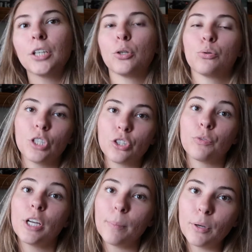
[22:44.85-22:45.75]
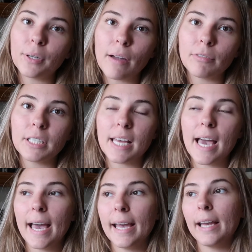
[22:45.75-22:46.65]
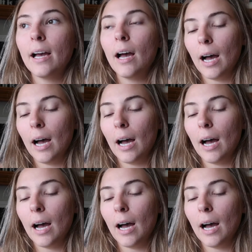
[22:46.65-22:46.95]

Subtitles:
or don't drink real milk every day.